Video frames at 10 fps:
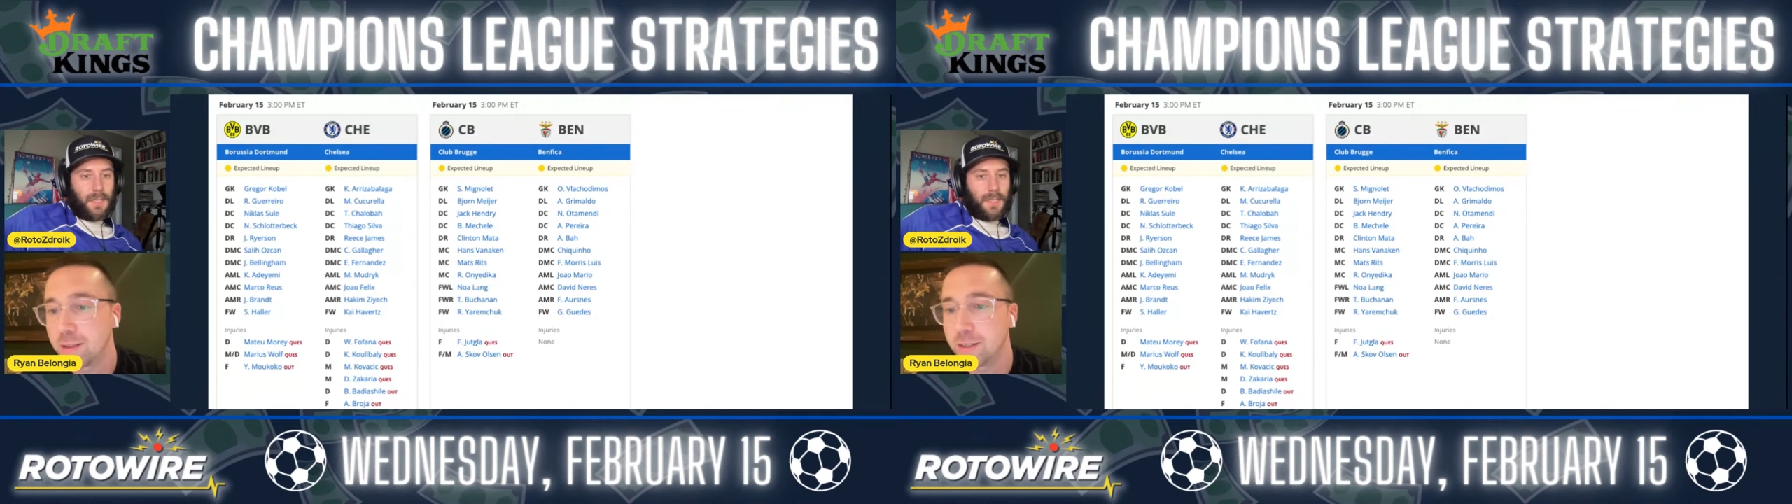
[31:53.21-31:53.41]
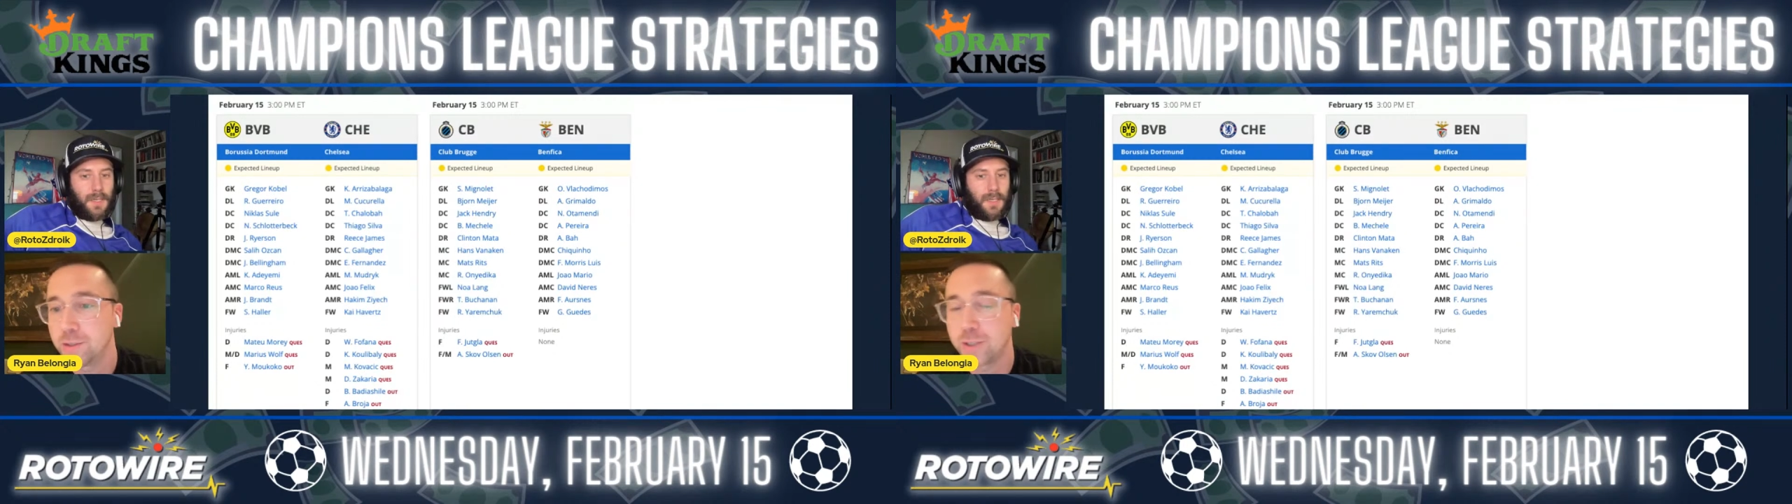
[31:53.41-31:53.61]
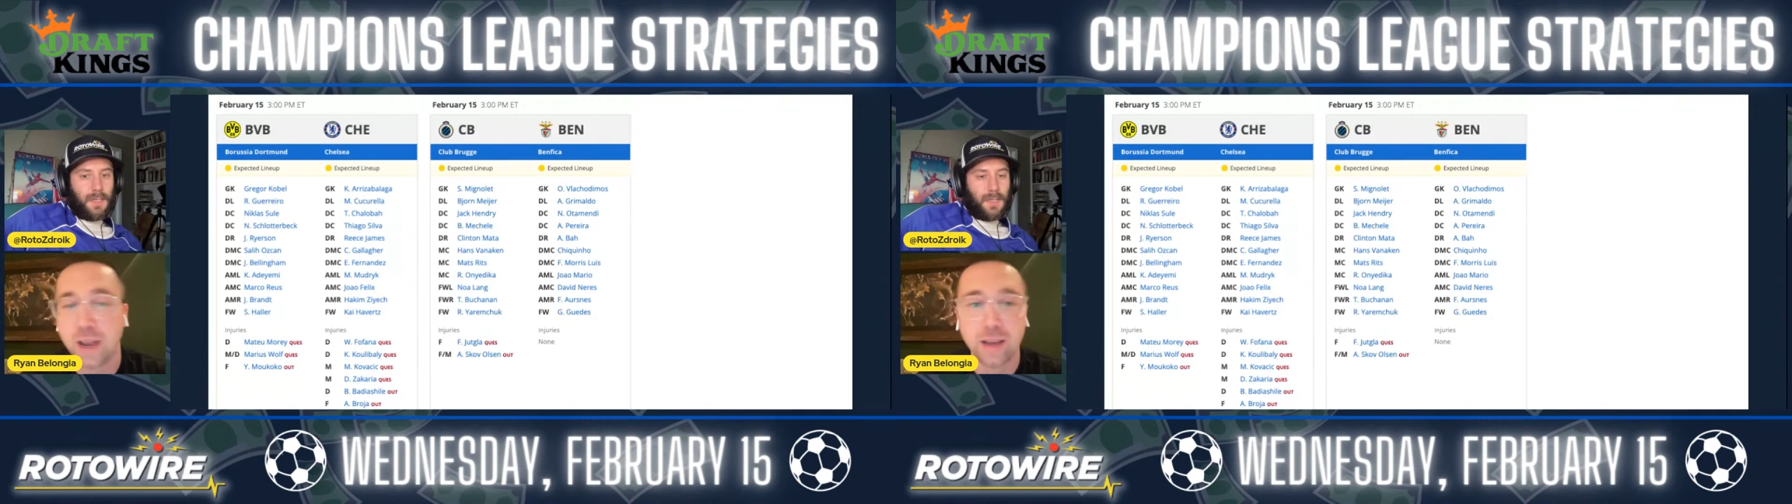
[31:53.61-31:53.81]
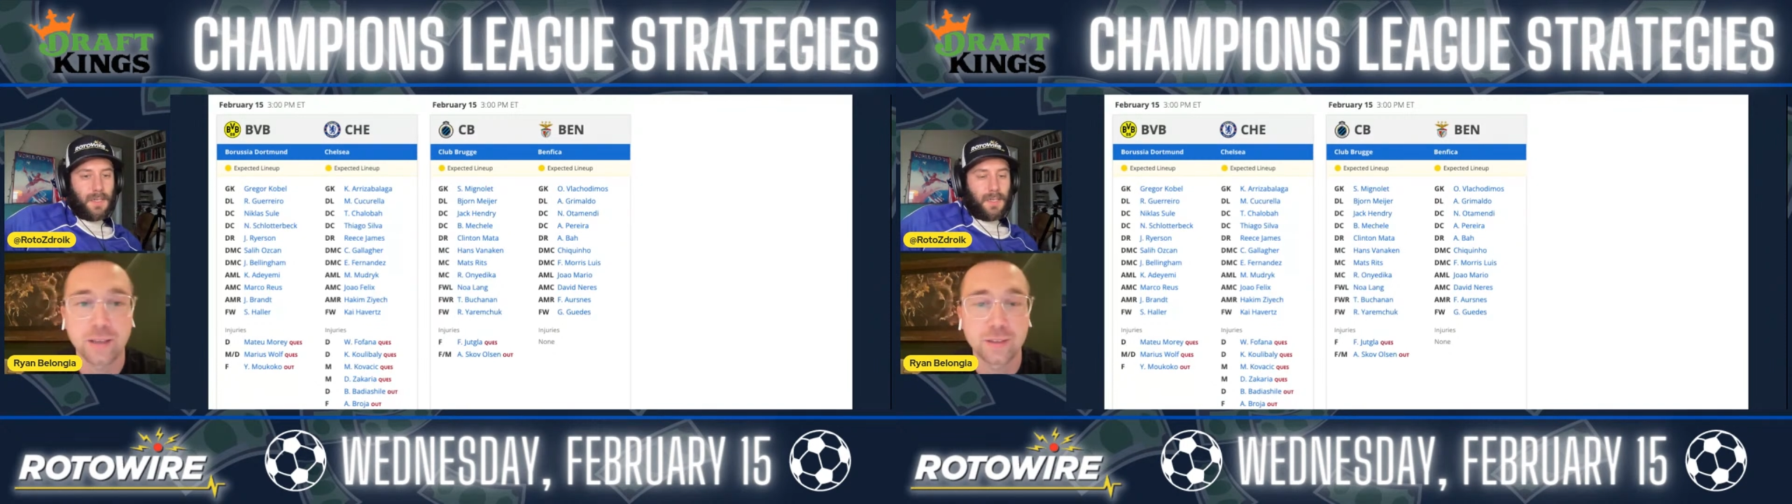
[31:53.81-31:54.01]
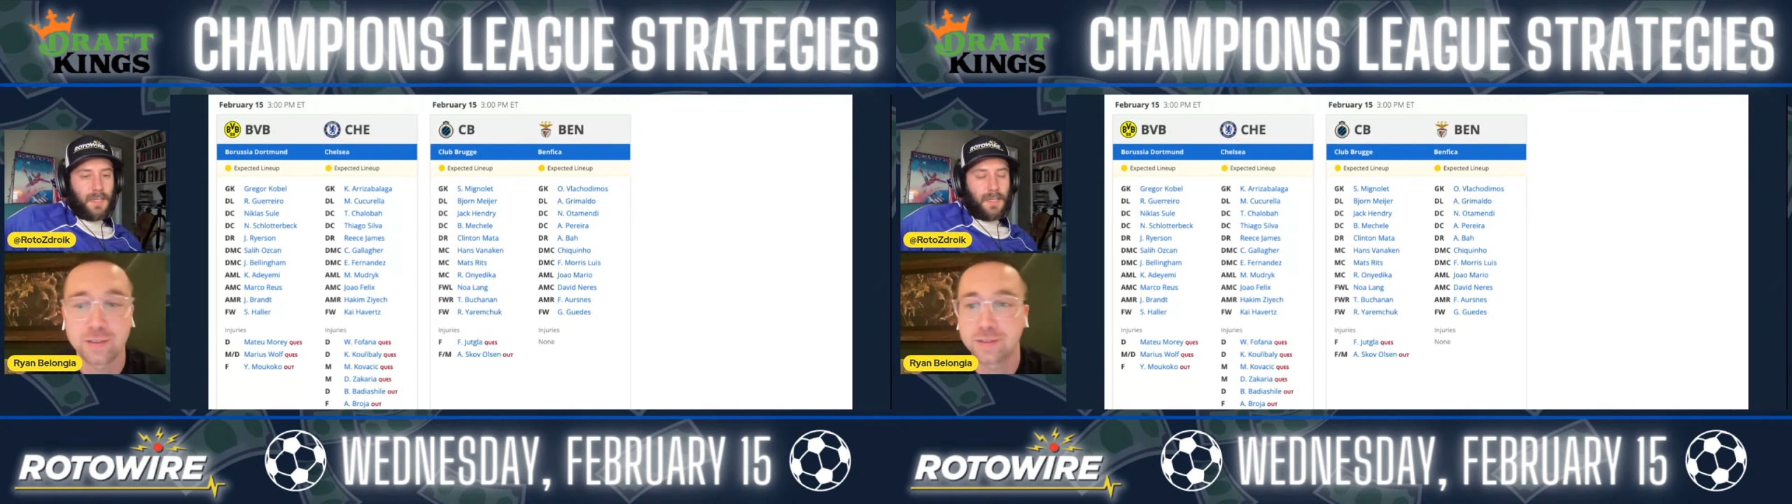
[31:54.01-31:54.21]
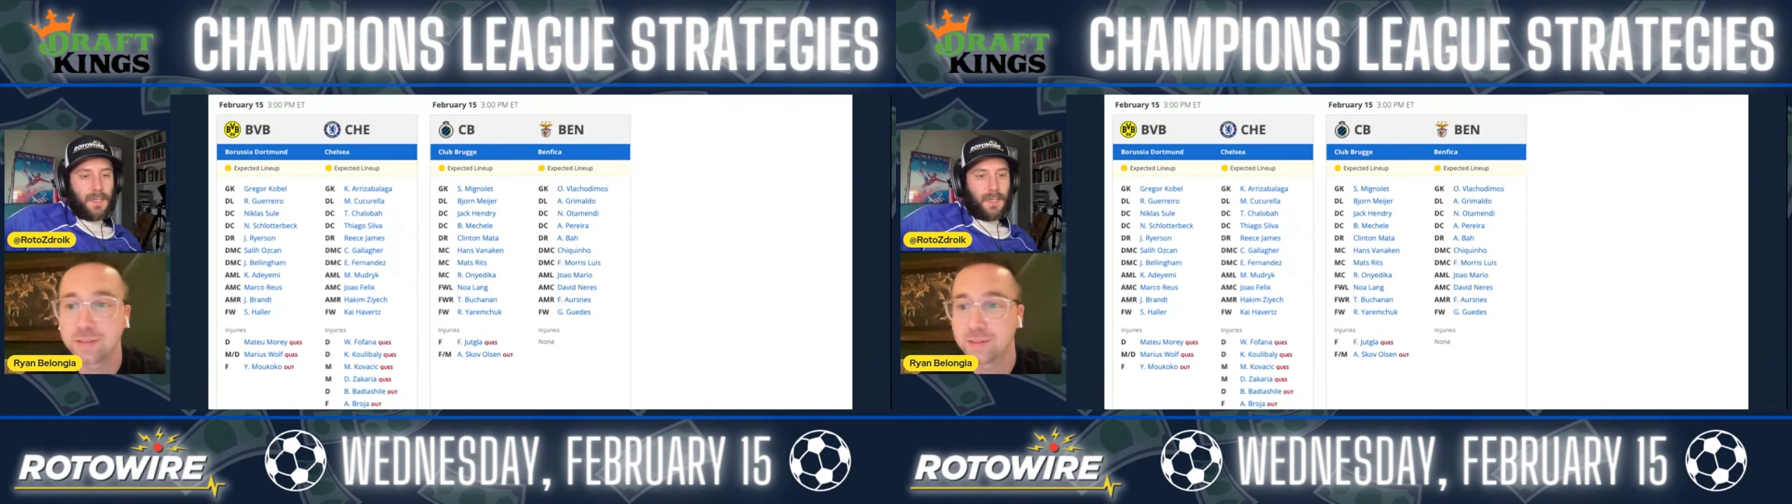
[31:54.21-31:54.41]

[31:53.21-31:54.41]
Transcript: think Jack is.